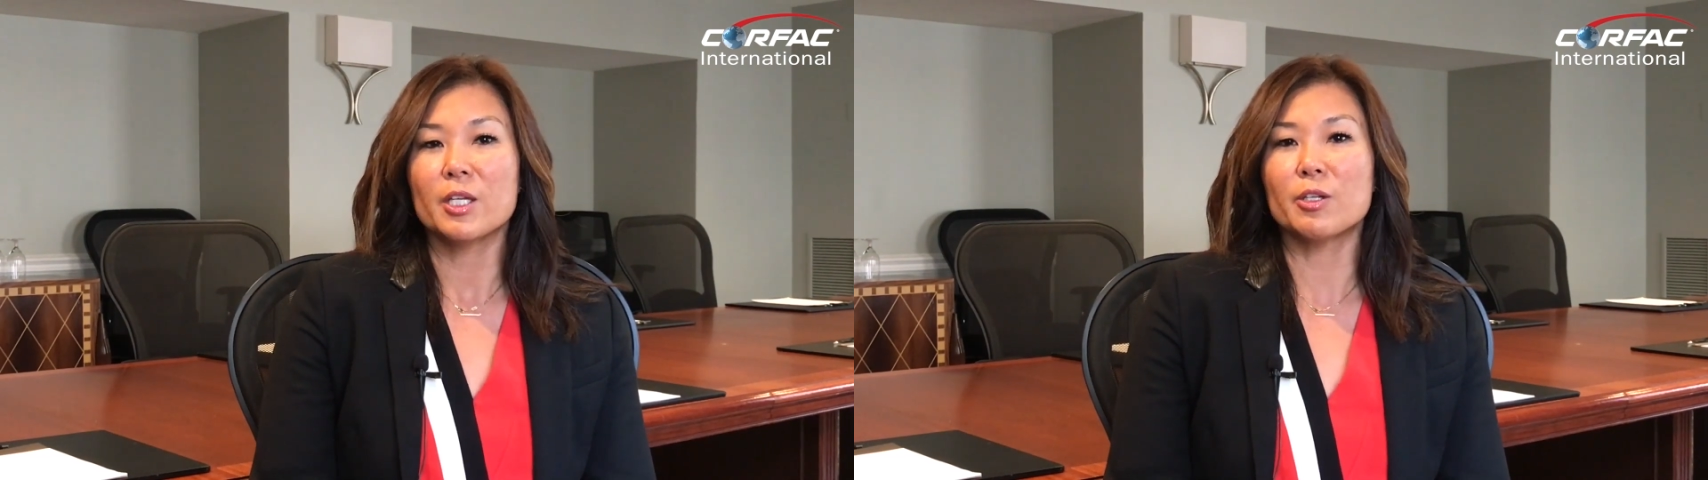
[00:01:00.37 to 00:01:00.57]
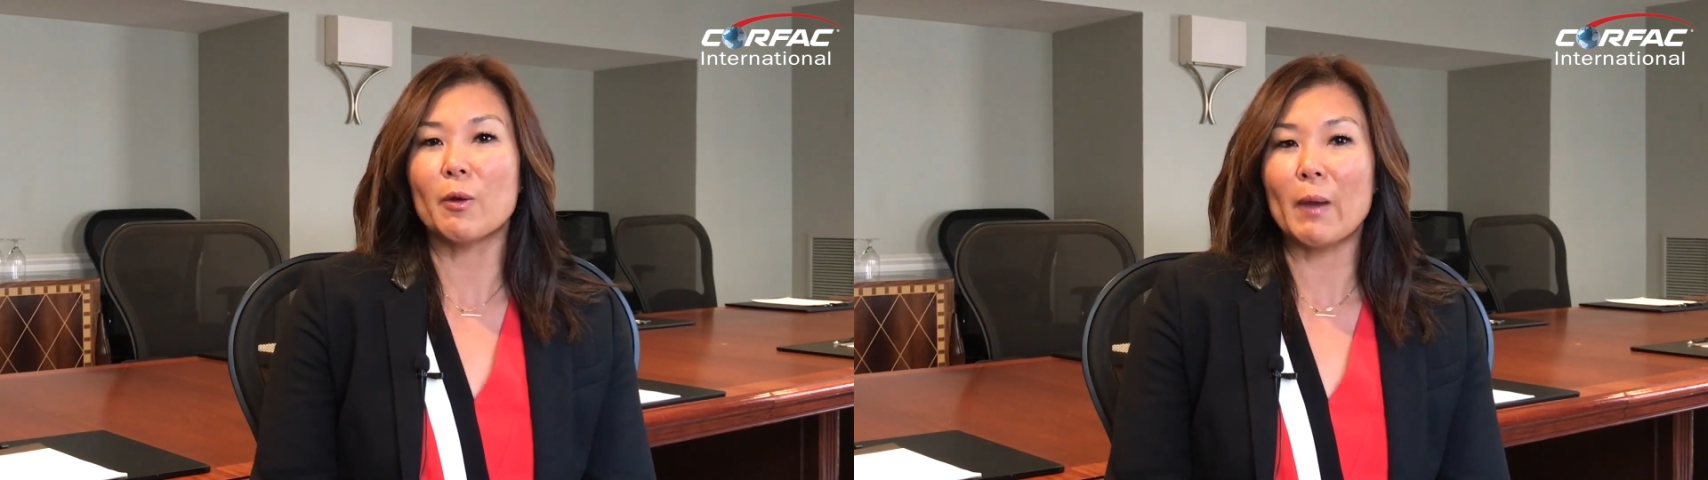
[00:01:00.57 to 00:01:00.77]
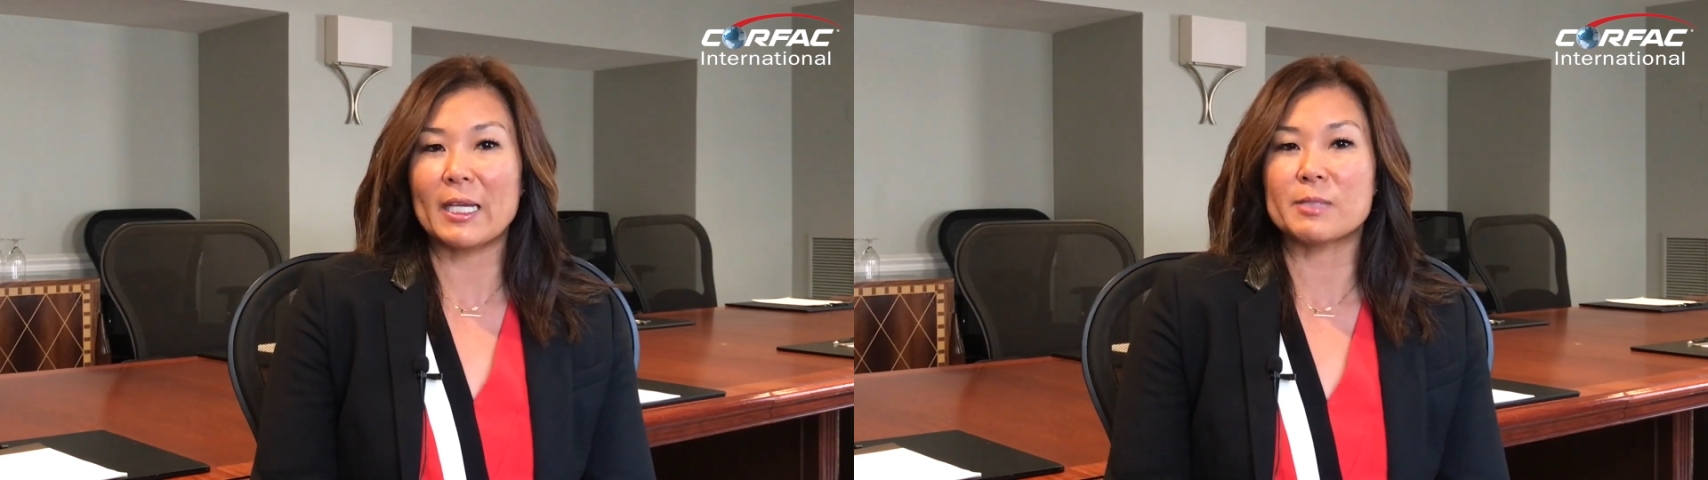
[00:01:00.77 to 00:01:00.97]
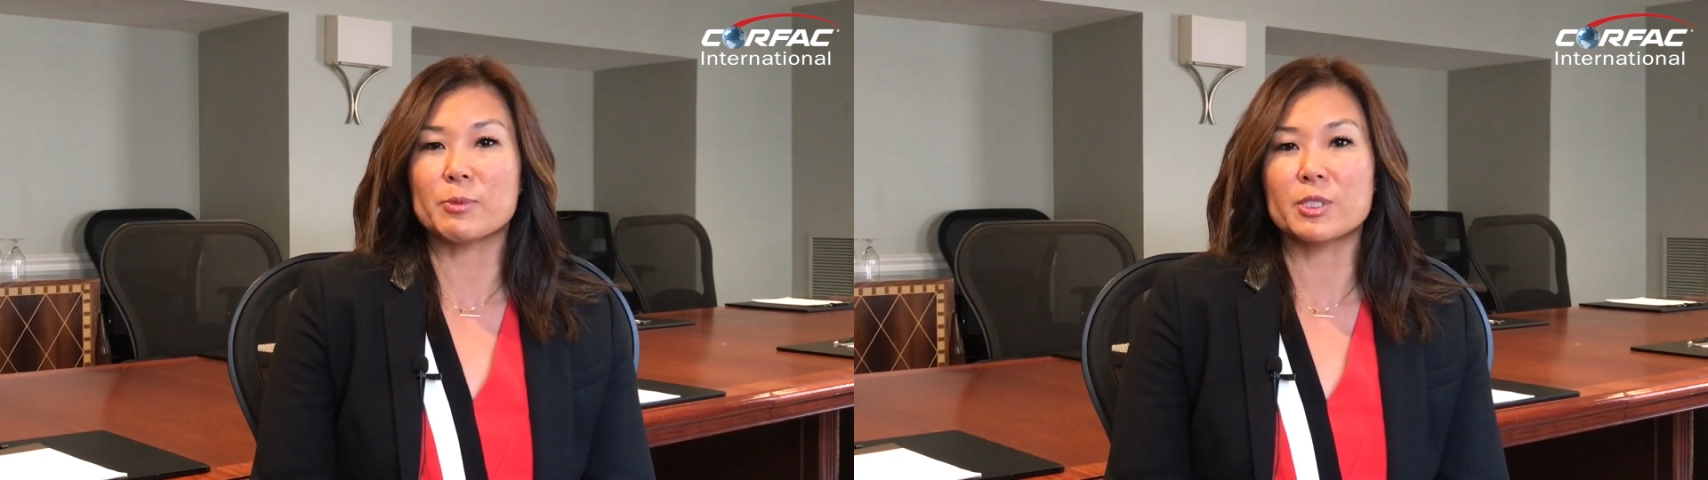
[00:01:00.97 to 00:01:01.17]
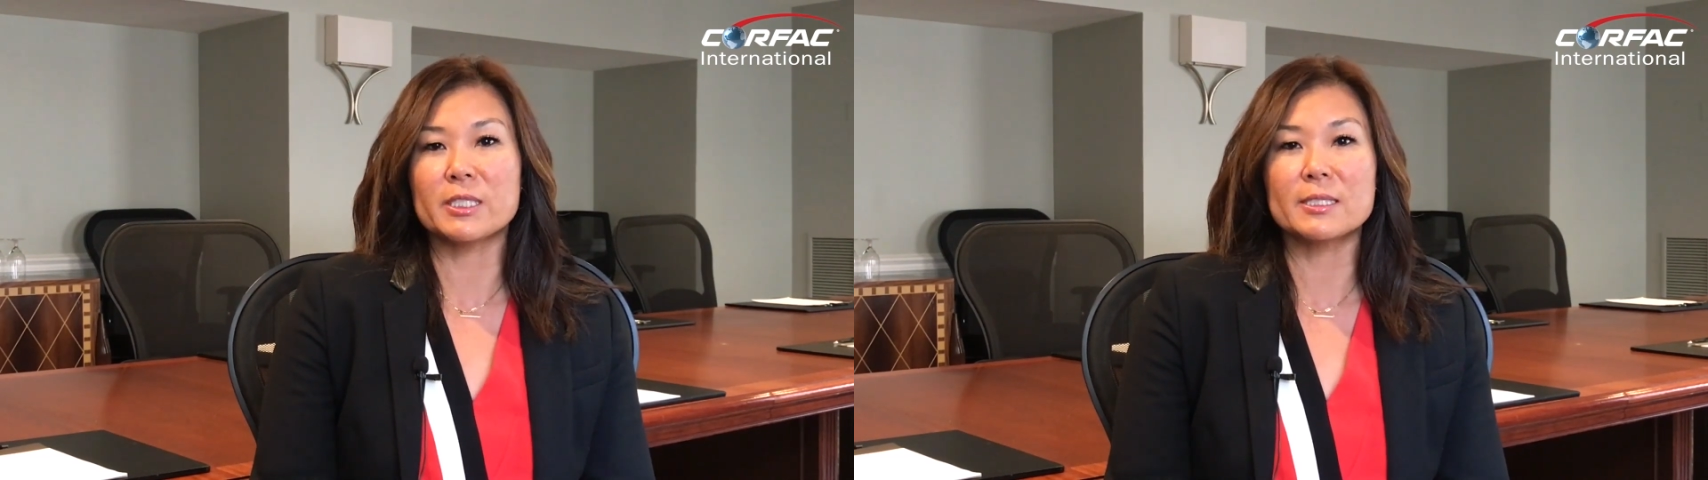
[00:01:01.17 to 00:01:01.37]
you know,
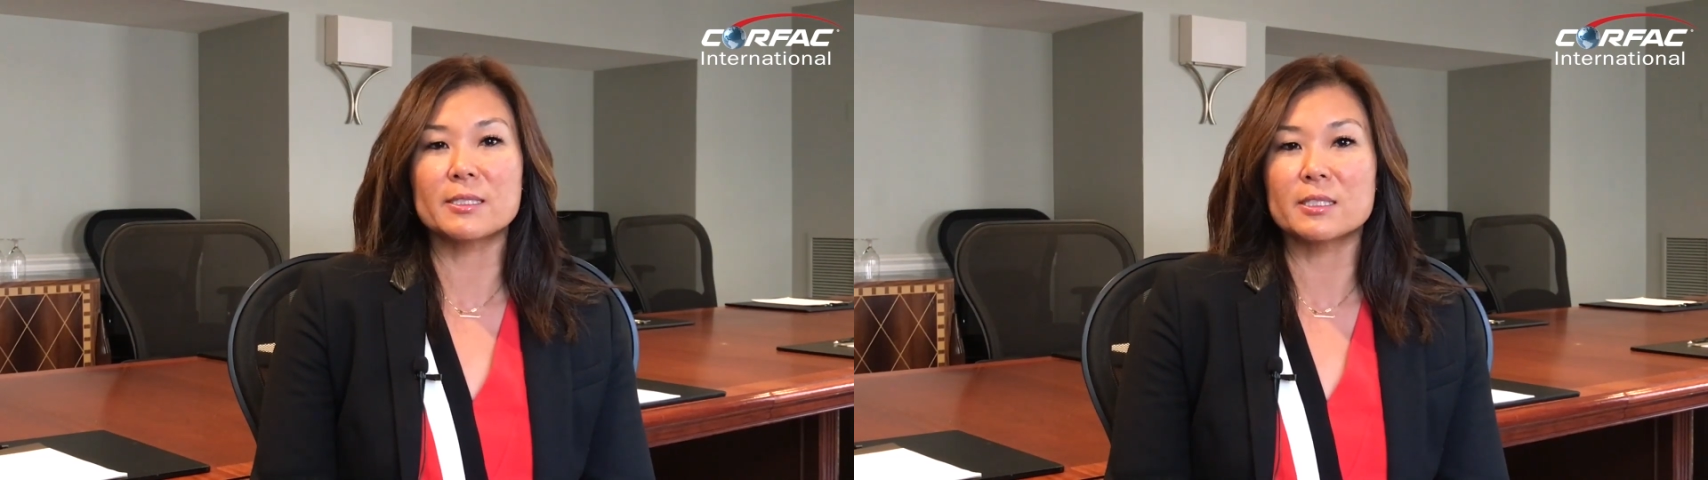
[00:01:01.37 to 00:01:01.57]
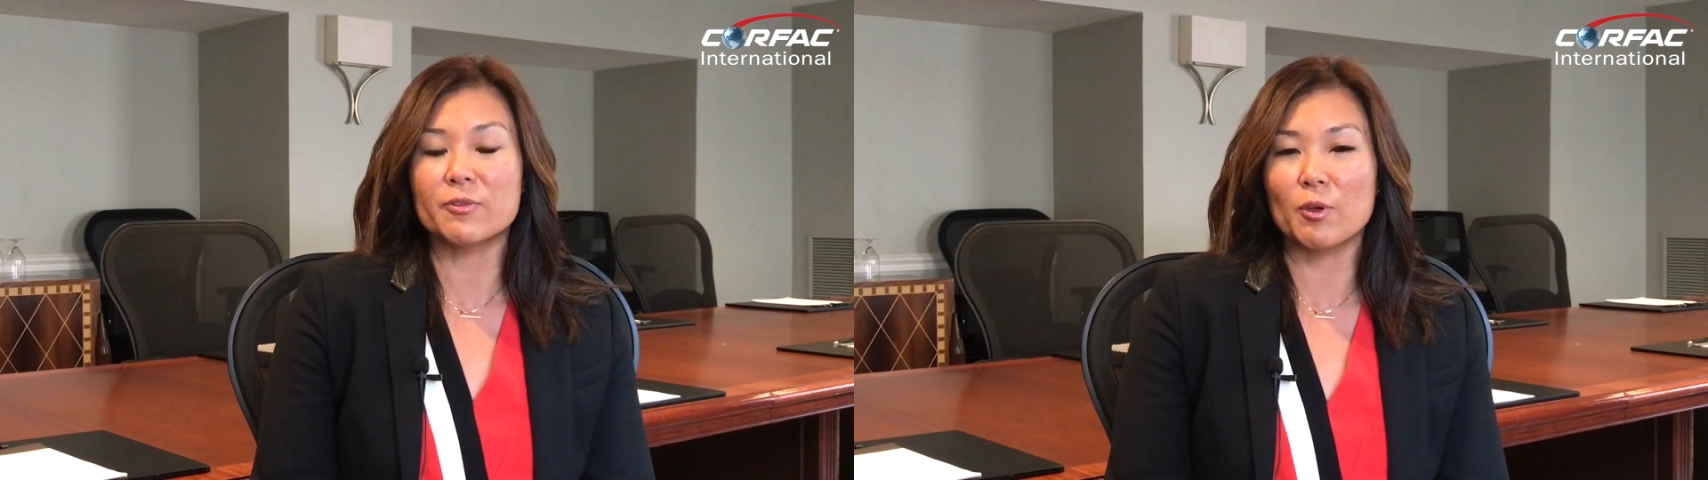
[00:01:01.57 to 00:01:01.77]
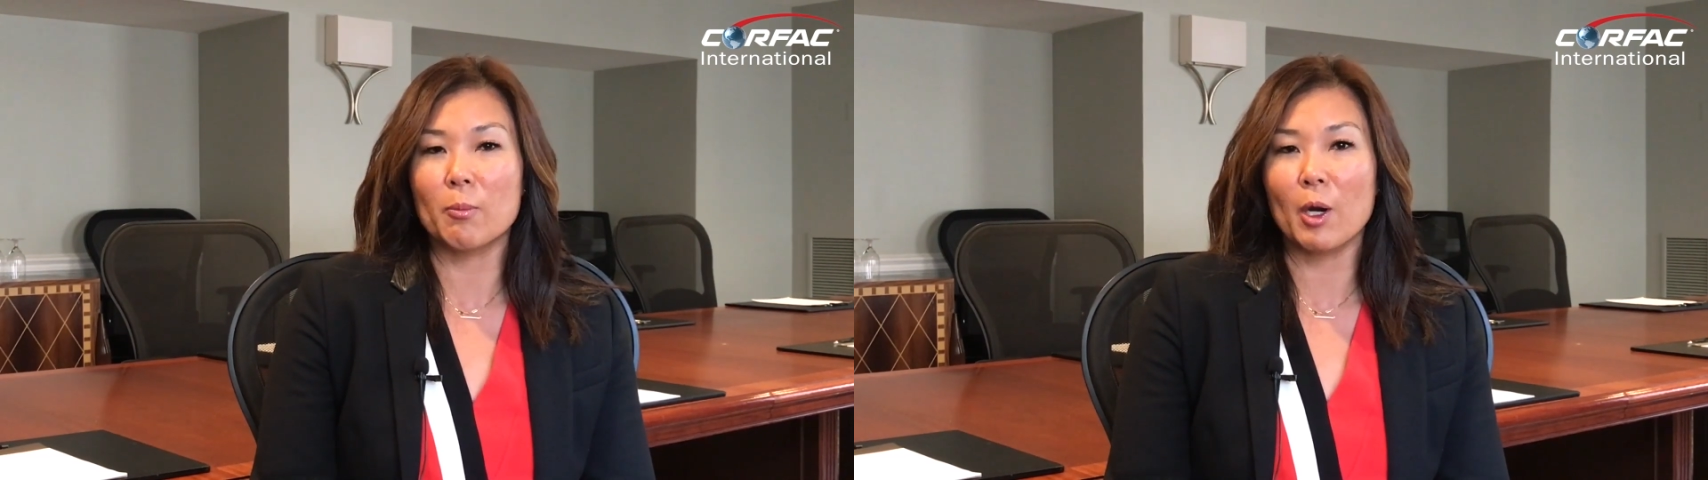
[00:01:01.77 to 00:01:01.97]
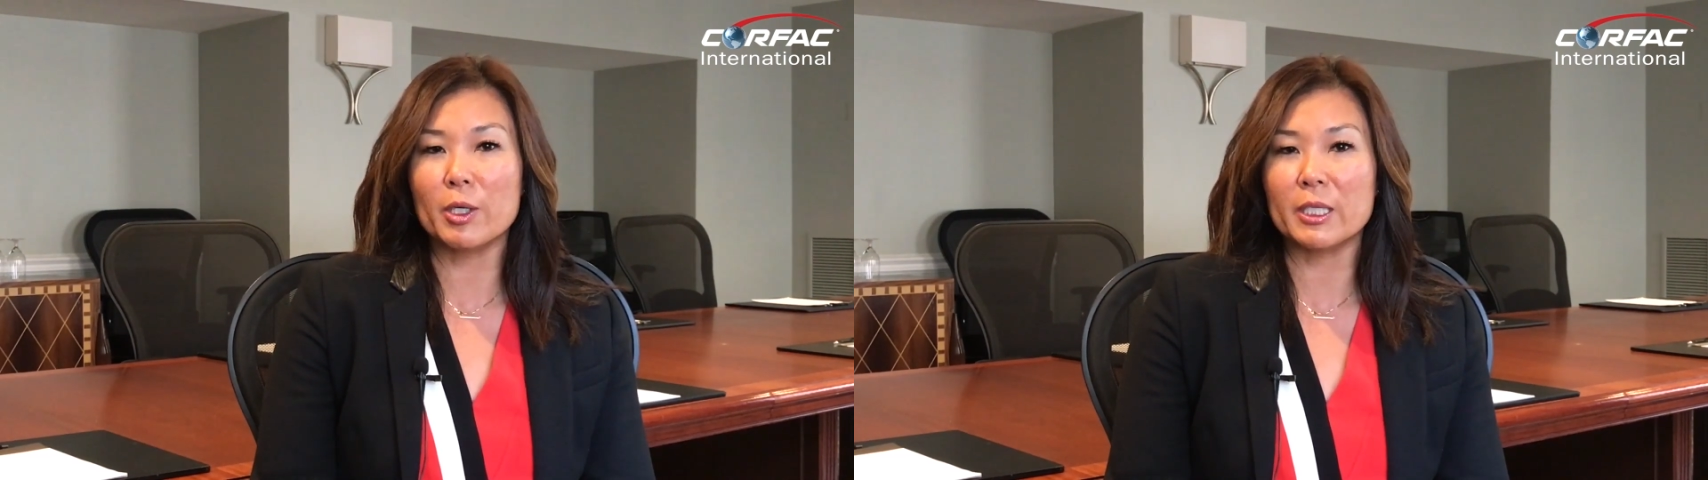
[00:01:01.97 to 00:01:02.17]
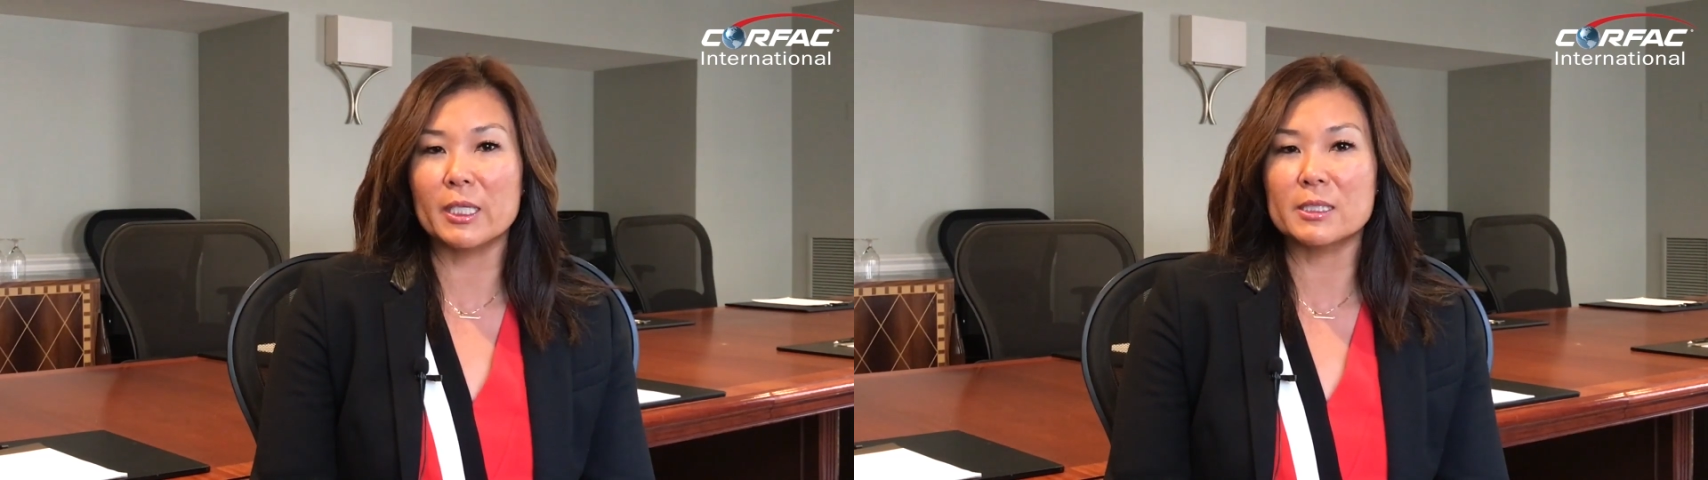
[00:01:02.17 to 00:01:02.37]
expertise in different
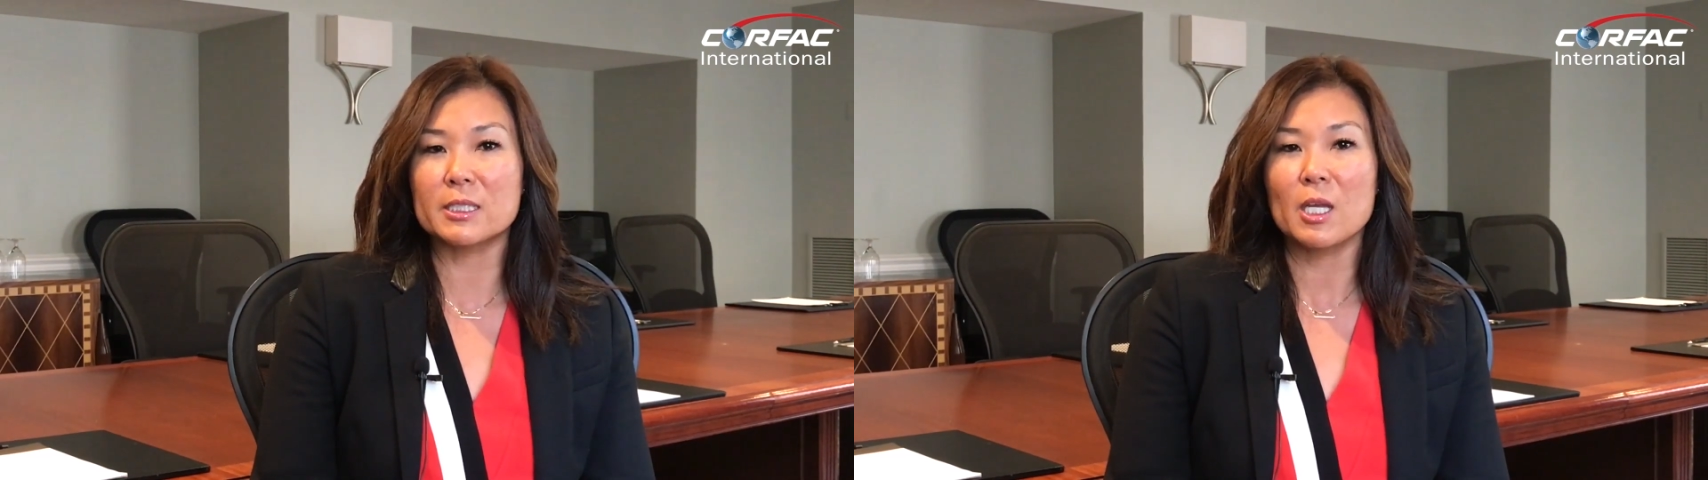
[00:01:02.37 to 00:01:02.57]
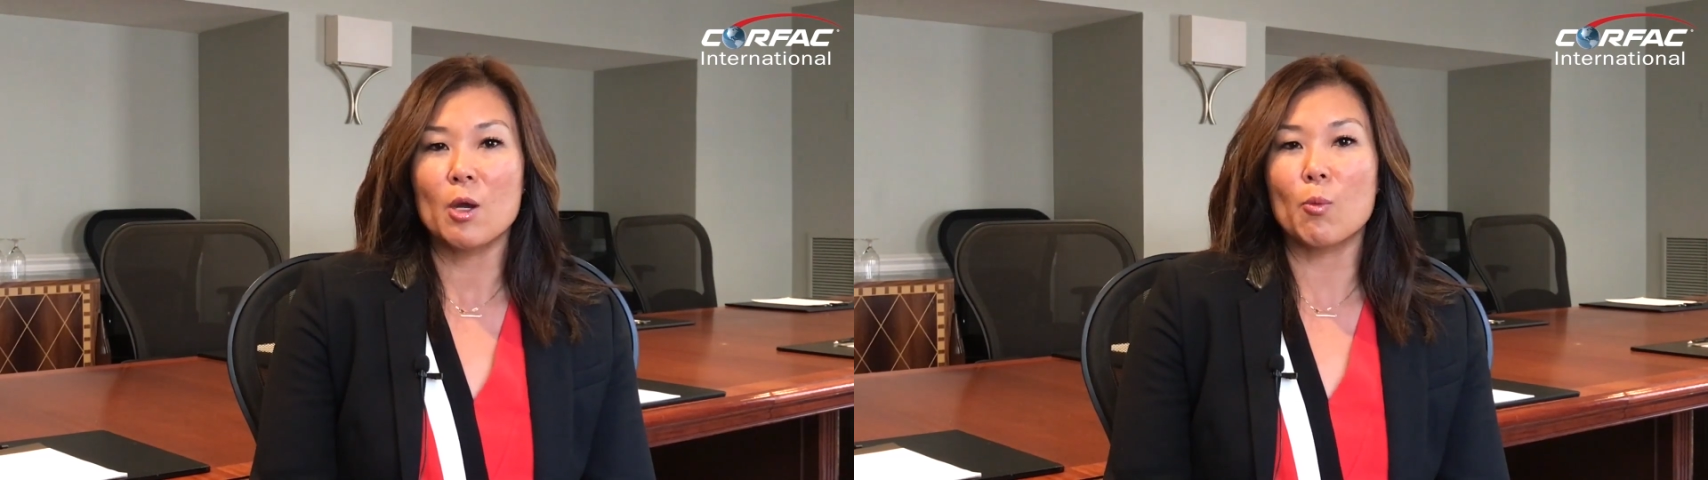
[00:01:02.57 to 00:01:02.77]
markets